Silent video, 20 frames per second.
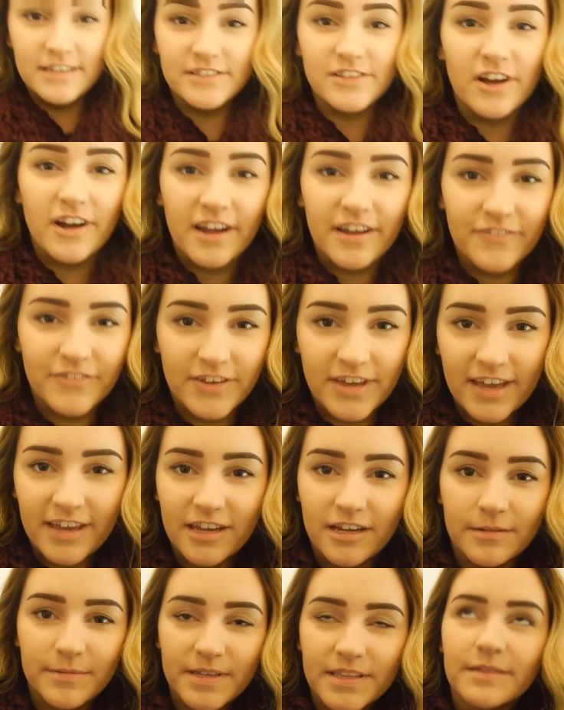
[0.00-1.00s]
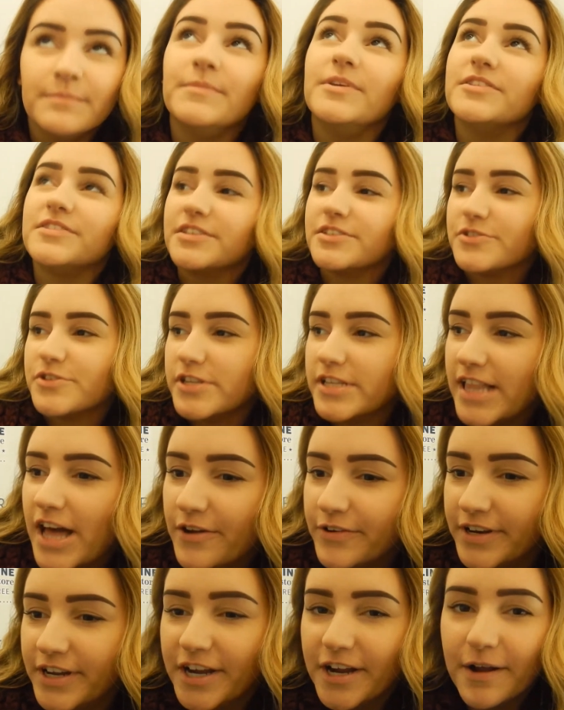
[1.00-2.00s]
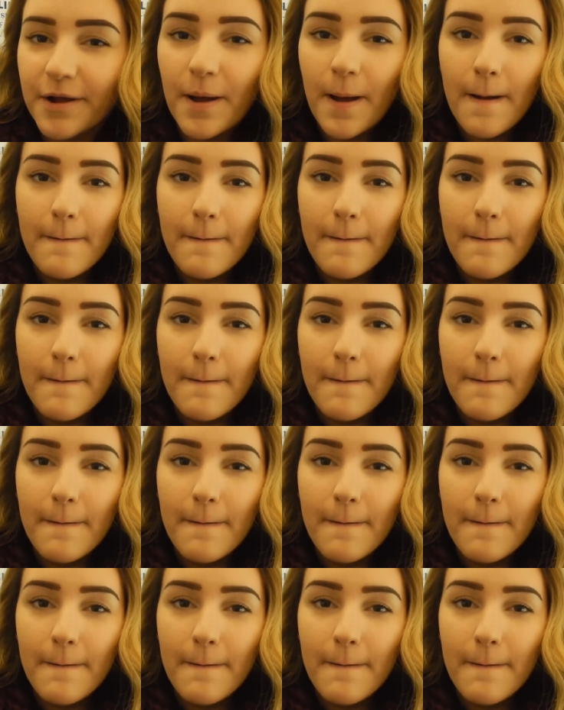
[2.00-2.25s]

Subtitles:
Sorry if you can't hear me, the music's really loud in here.